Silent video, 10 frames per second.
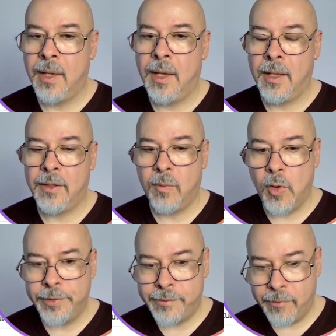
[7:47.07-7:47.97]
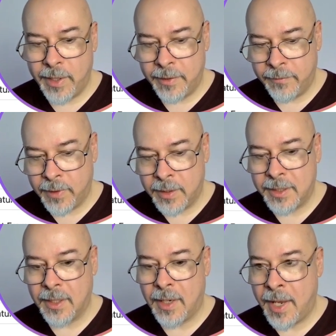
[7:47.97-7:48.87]
And the most
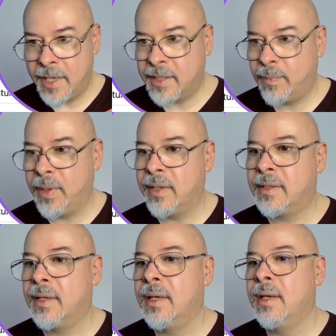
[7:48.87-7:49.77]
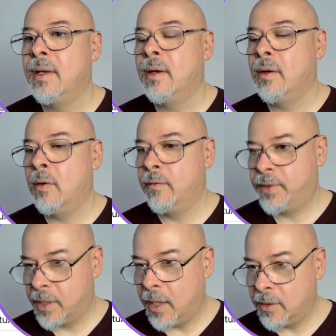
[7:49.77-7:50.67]
relevant aspect of
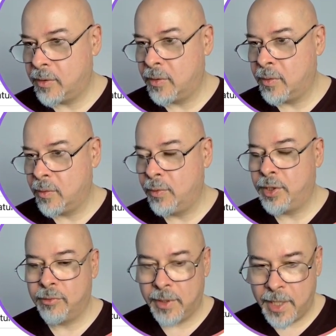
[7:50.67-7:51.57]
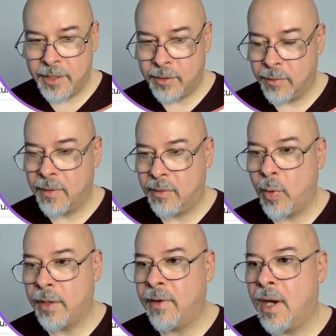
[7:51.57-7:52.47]
Saturn, which relates to the
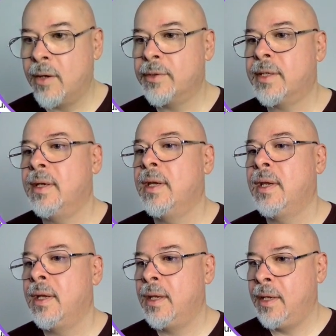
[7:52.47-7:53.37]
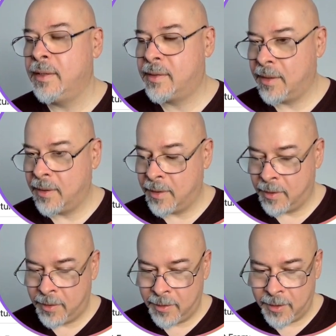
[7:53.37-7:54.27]
12th house, is
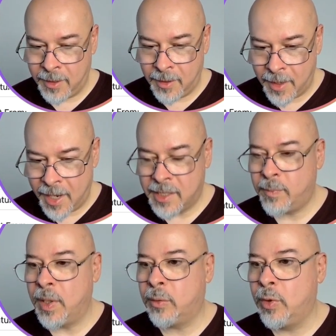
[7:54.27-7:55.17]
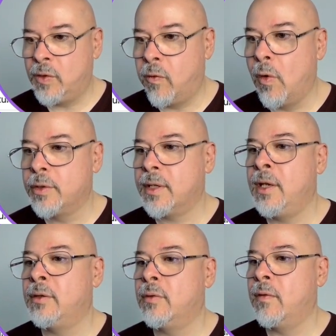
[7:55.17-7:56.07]
the aspect which falls
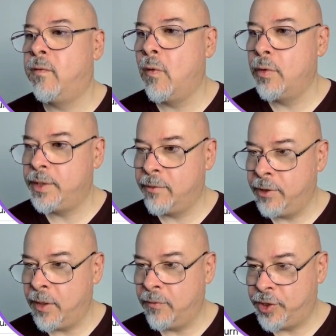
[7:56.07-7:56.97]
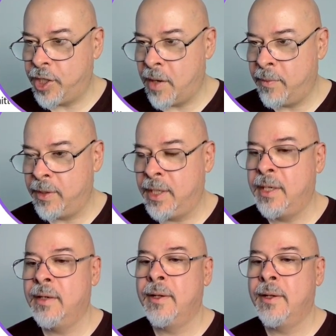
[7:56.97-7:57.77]
into the 4th degree of Gemini,